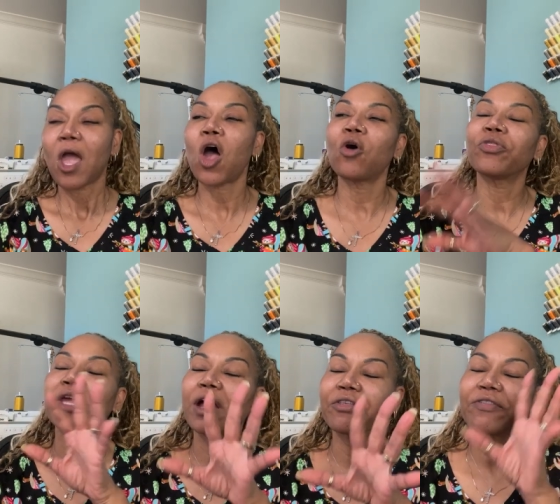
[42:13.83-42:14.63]
Oh, the
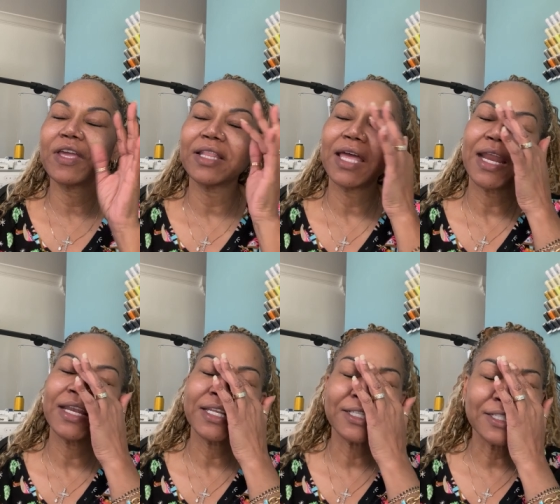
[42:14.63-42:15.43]
other thing that I
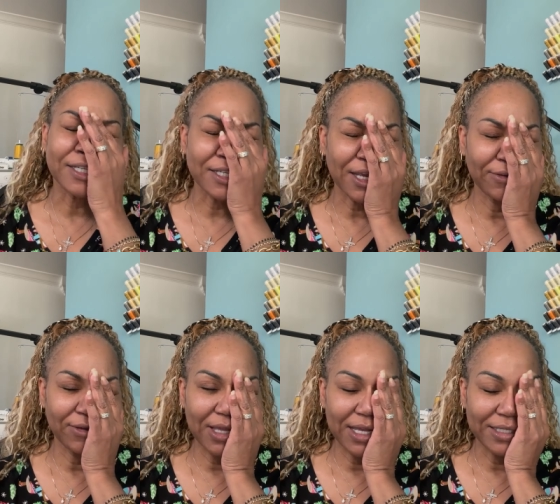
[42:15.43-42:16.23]
needed to tell
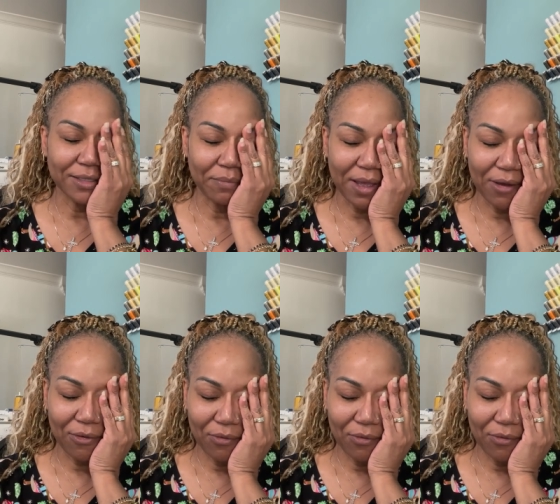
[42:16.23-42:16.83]
you guys about